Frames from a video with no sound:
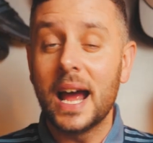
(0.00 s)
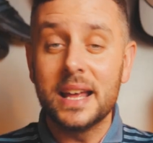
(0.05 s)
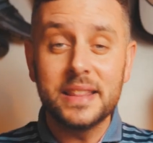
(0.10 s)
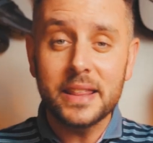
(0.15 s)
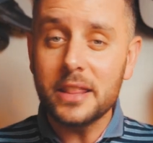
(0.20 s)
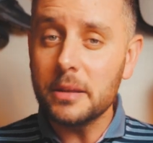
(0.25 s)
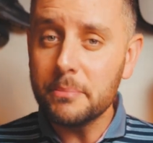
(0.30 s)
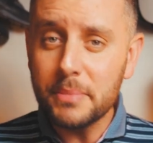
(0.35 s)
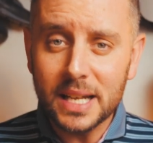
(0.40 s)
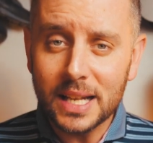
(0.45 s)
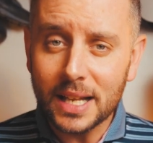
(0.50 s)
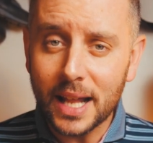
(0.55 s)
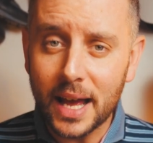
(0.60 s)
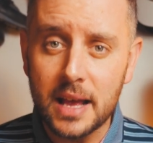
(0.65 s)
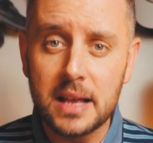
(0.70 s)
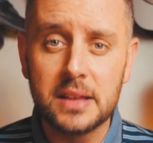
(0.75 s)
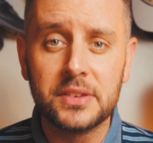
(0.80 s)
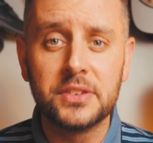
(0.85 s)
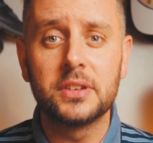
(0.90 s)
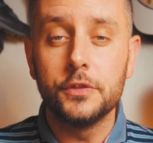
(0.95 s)
And then the mid
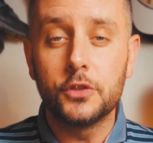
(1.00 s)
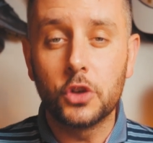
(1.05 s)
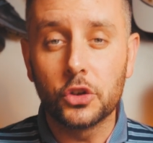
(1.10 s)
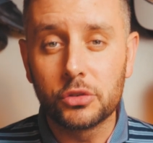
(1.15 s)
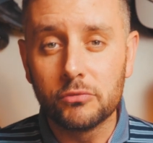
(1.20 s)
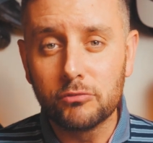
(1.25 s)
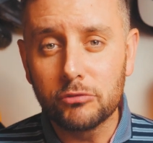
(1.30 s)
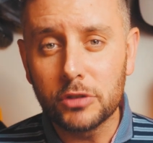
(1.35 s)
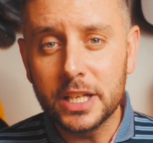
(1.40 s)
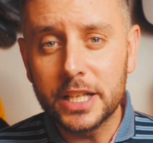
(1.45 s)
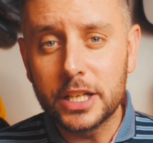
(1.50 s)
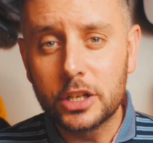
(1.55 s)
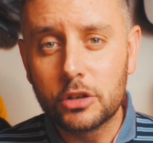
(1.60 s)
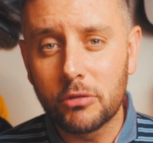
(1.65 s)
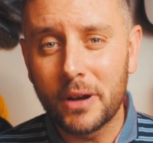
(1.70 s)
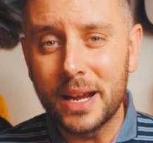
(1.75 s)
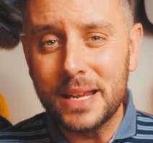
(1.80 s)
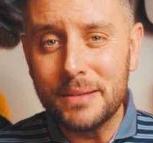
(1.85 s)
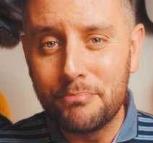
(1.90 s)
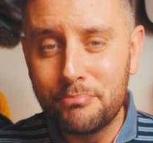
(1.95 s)
layers, you've got some really
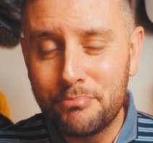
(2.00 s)
great